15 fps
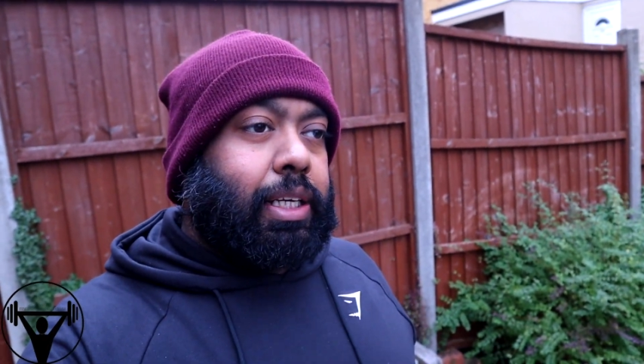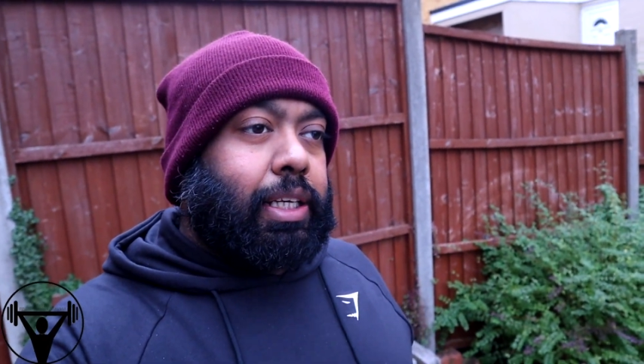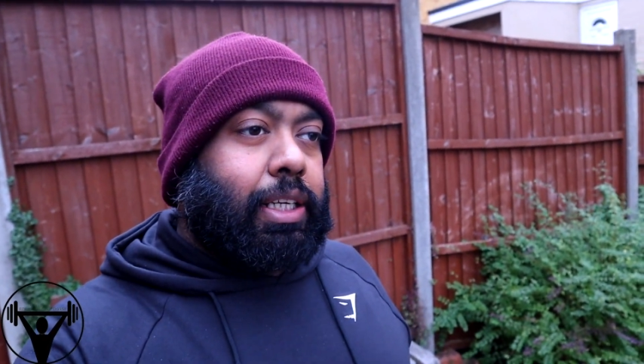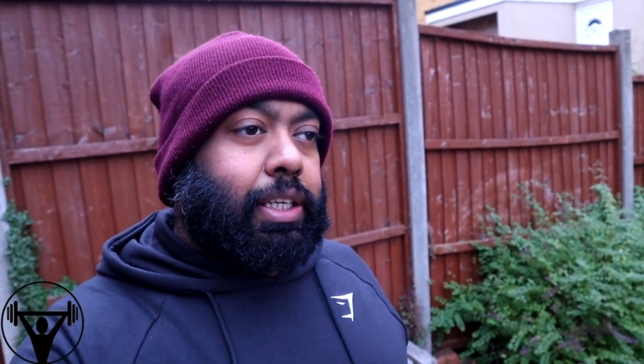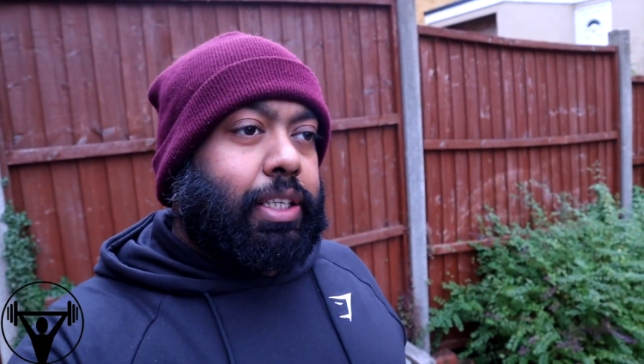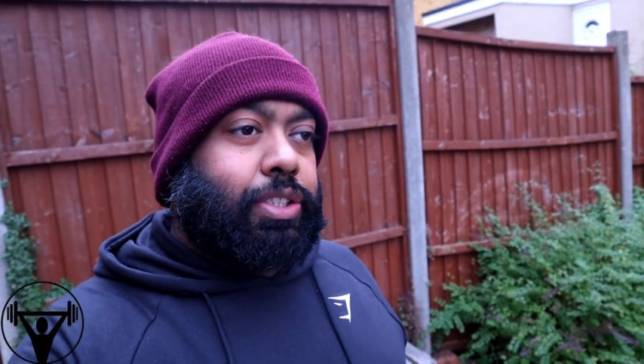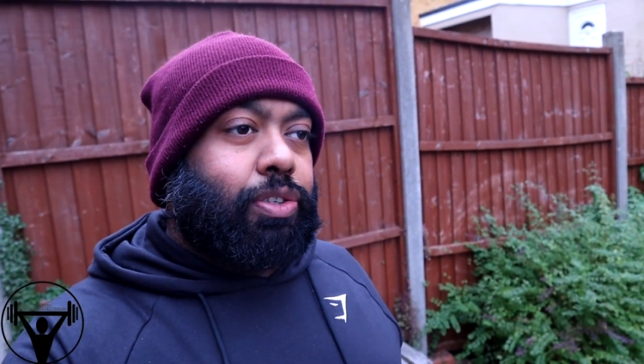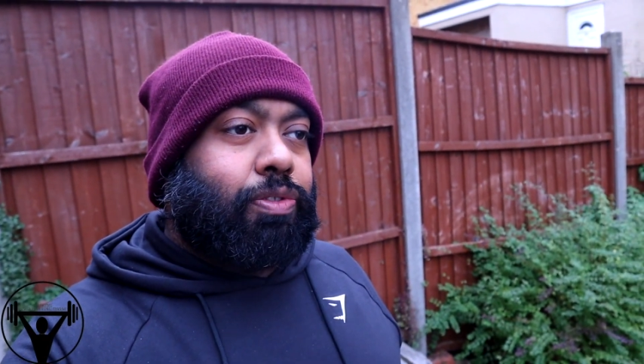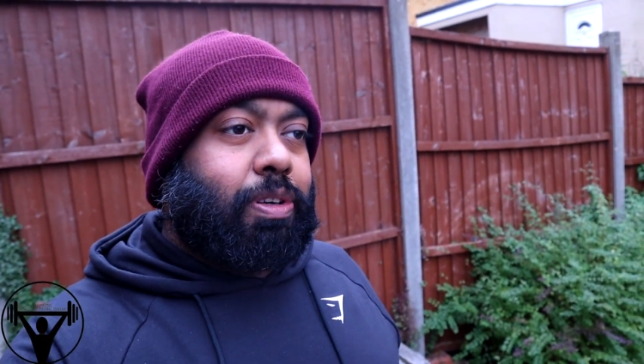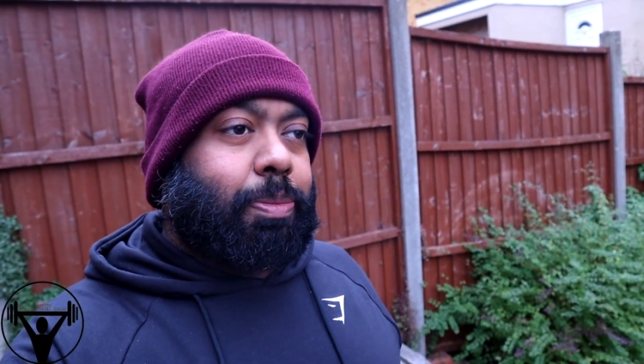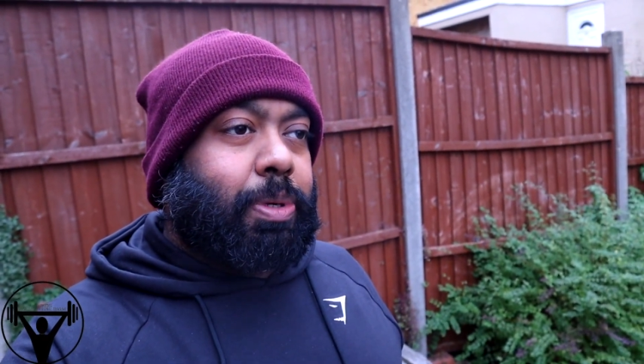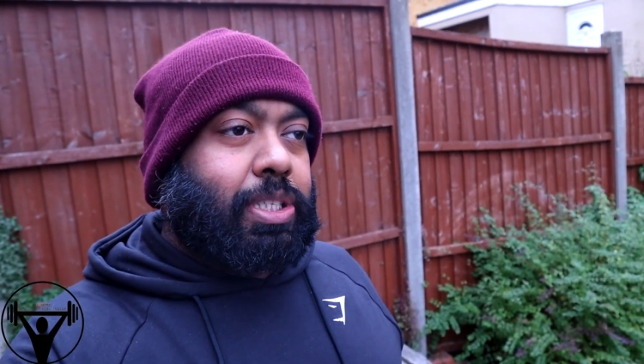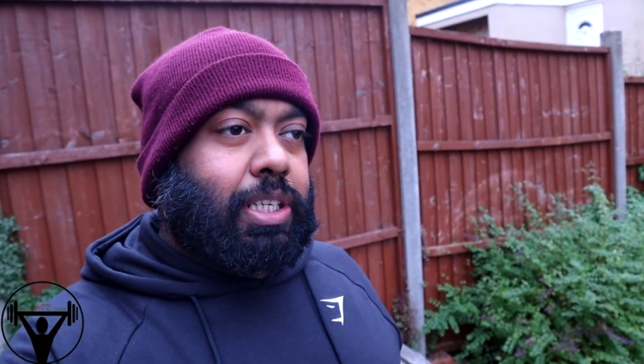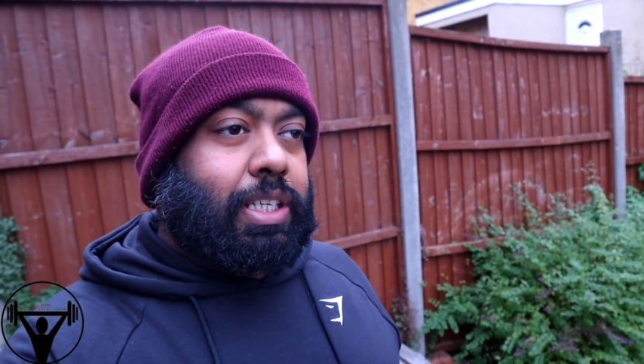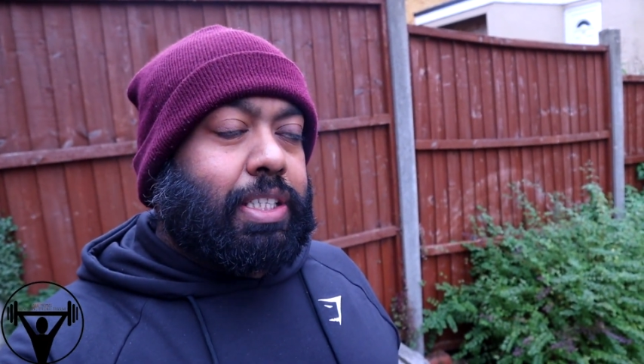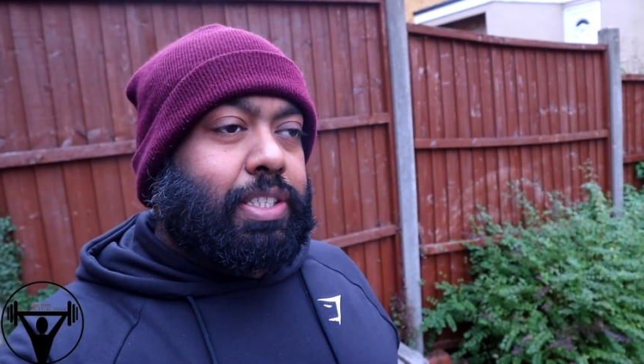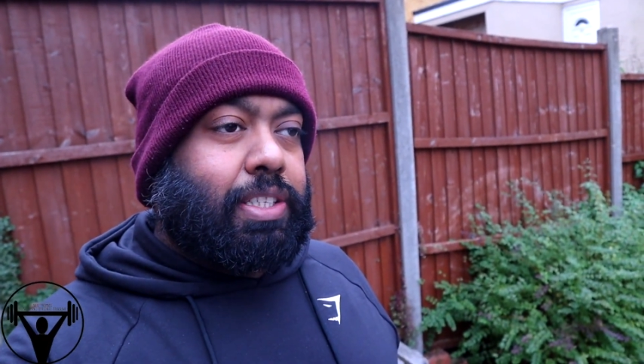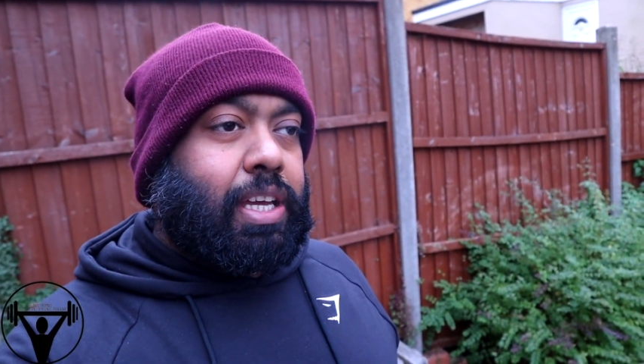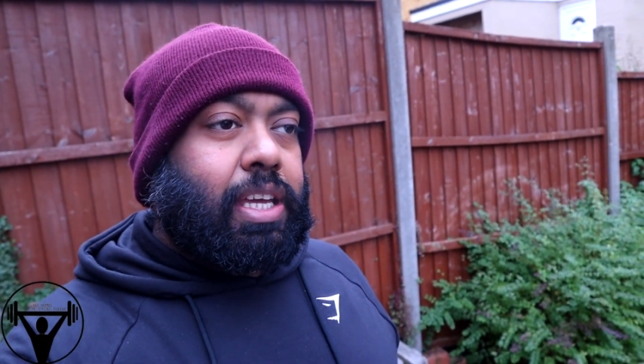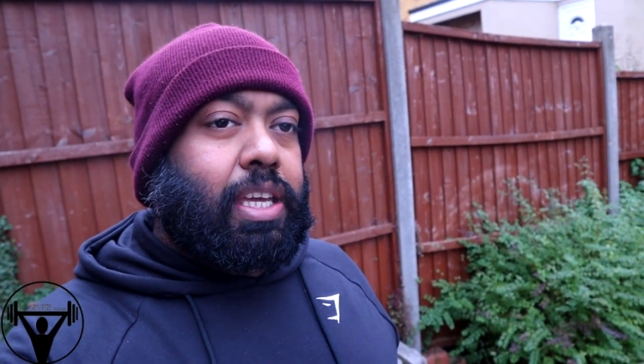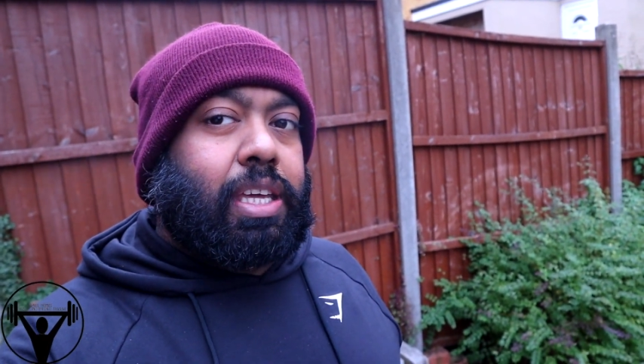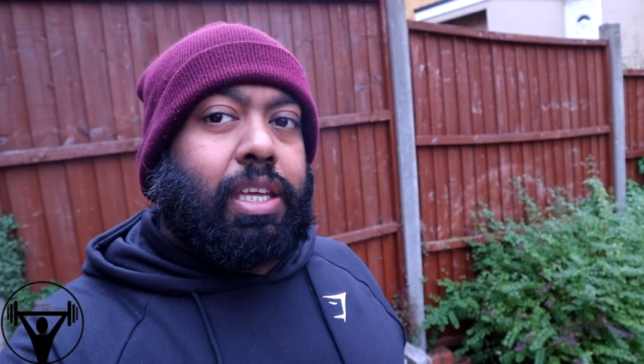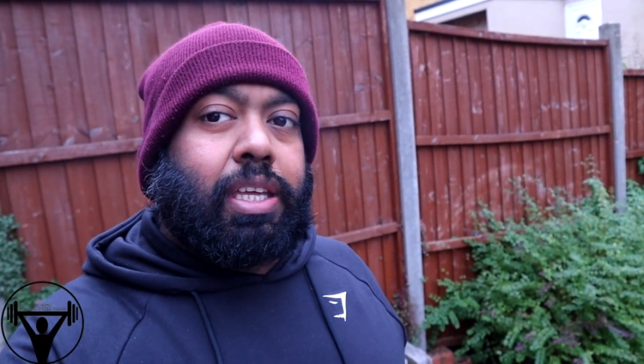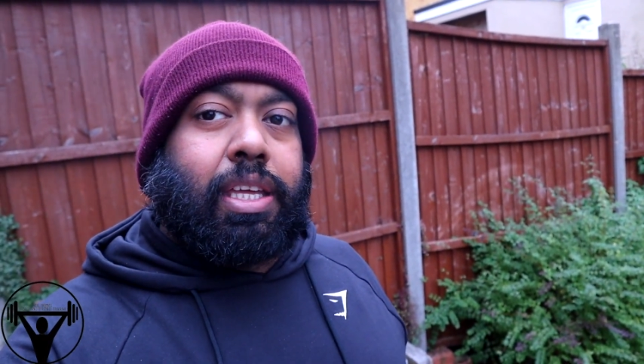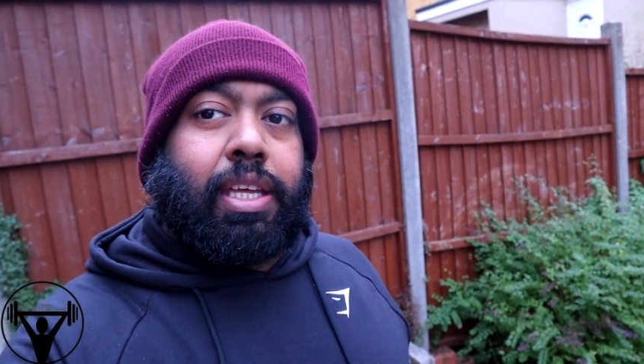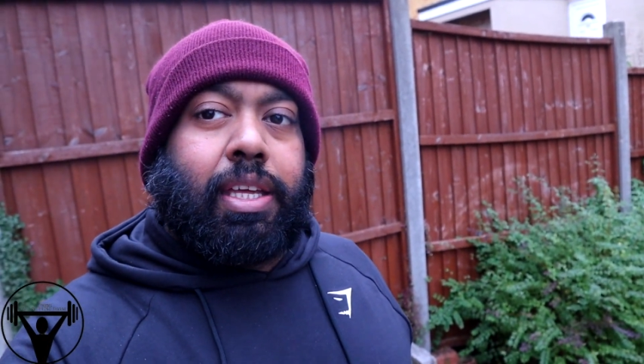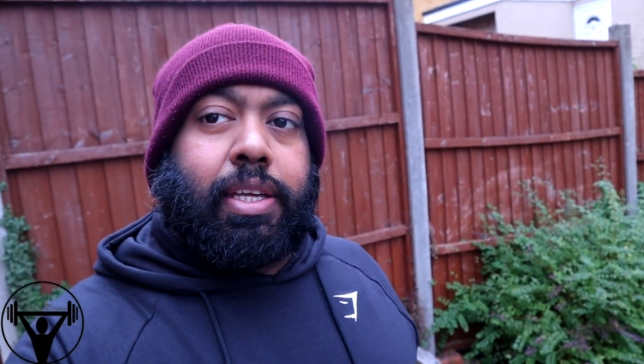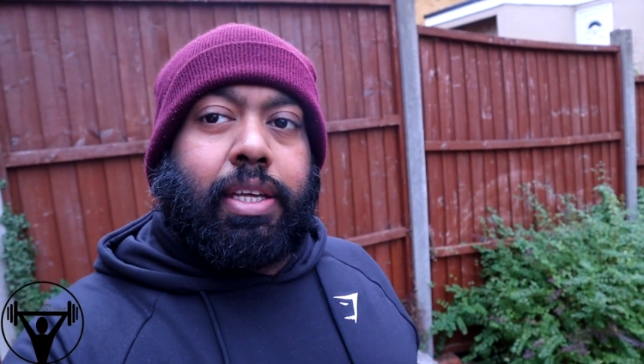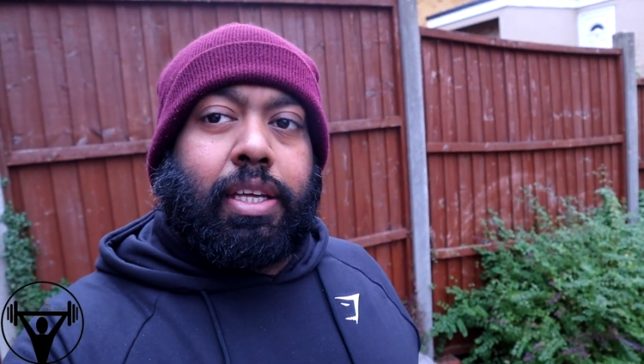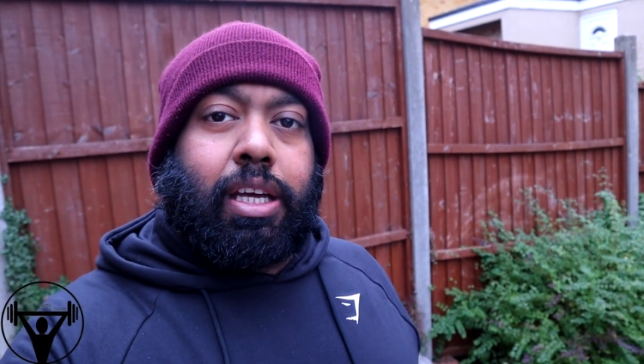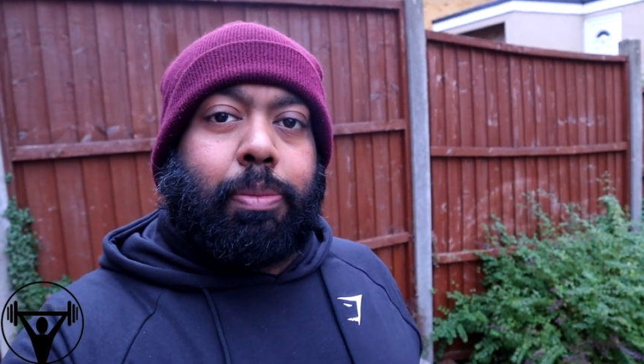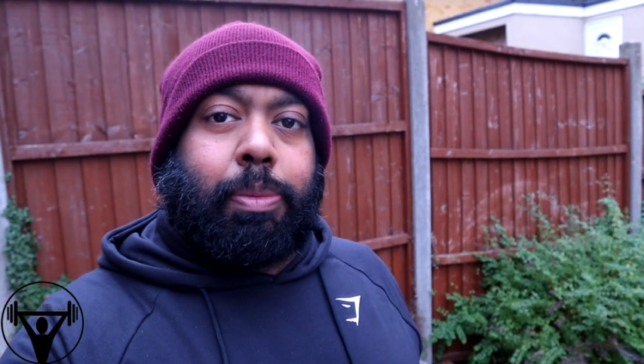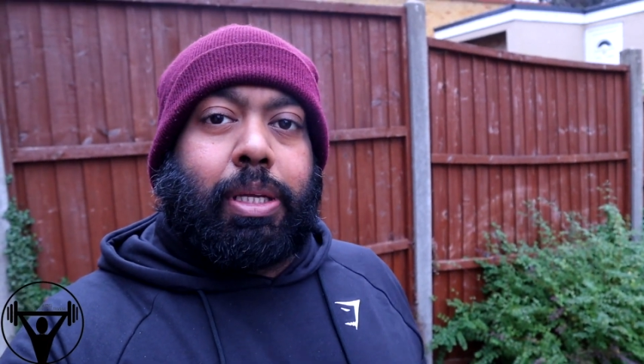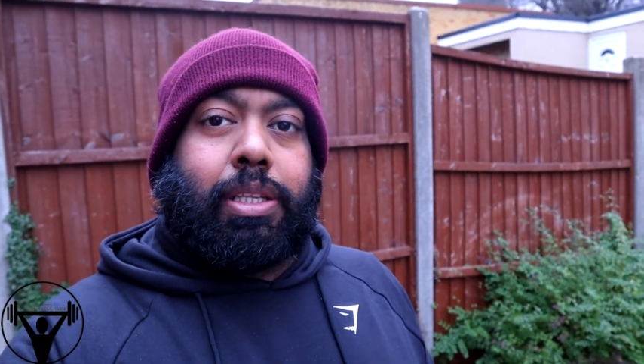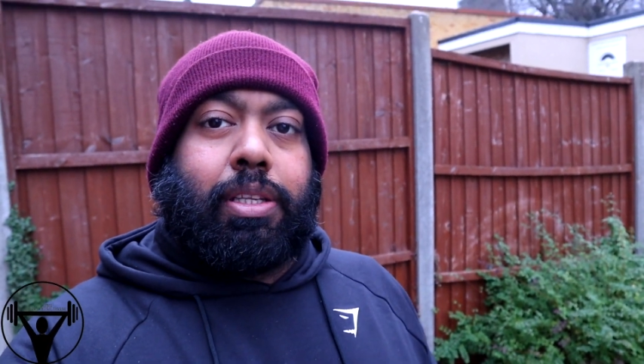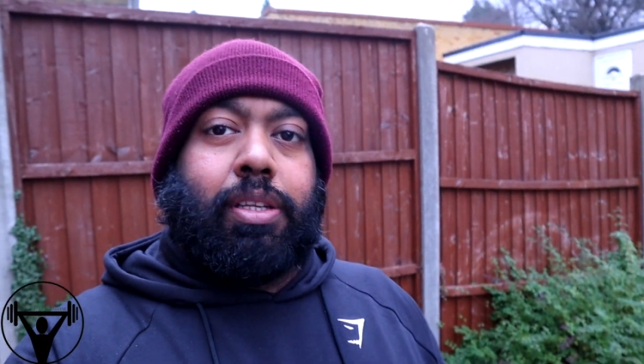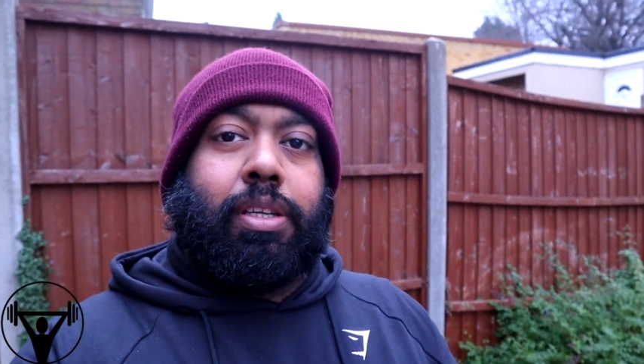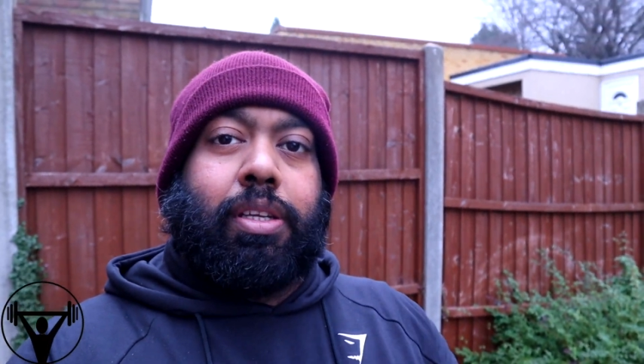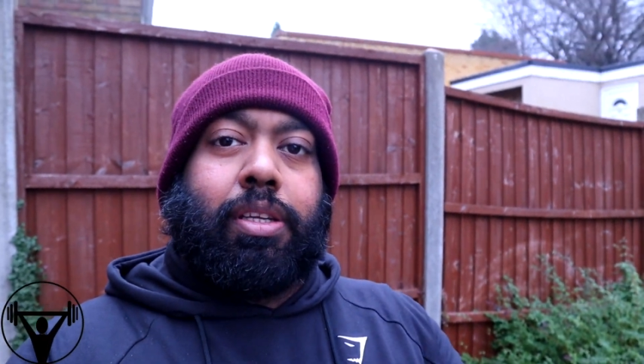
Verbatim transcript: Uh, it's not really much I can say. I mean,